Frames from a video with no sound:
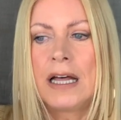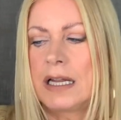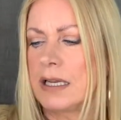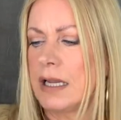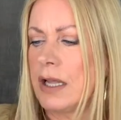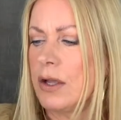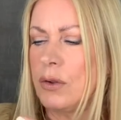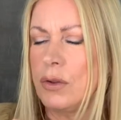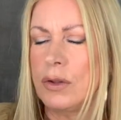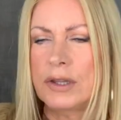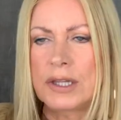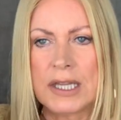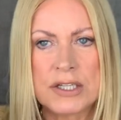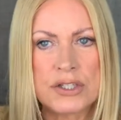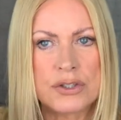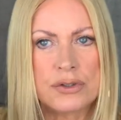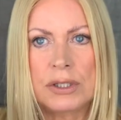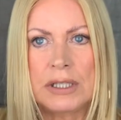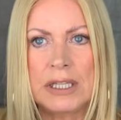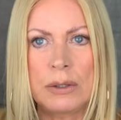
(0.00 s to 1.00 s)
Now,
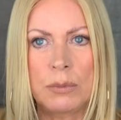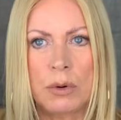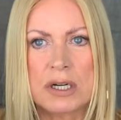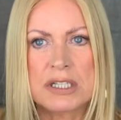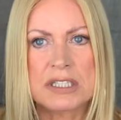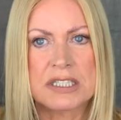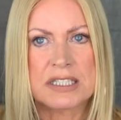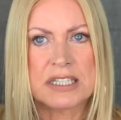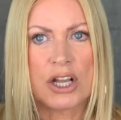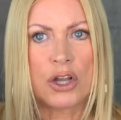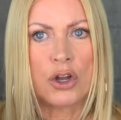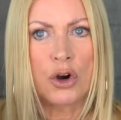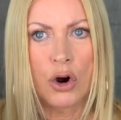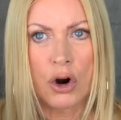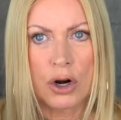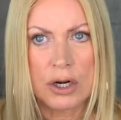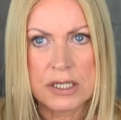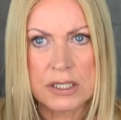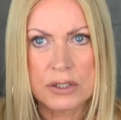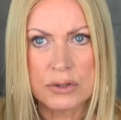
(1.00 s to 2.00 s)
this really works. It's a
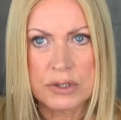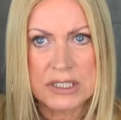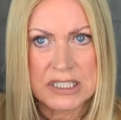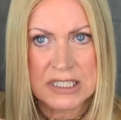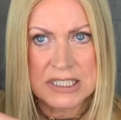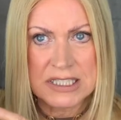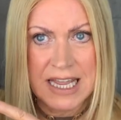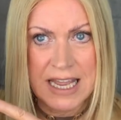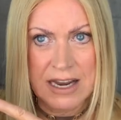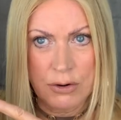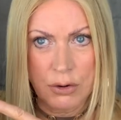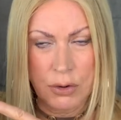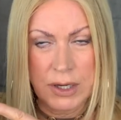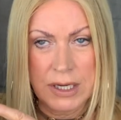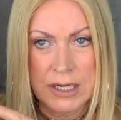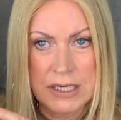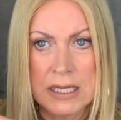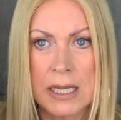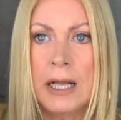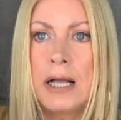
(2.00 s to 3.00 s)

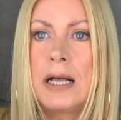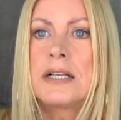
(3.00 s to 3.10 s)
corticosteroid.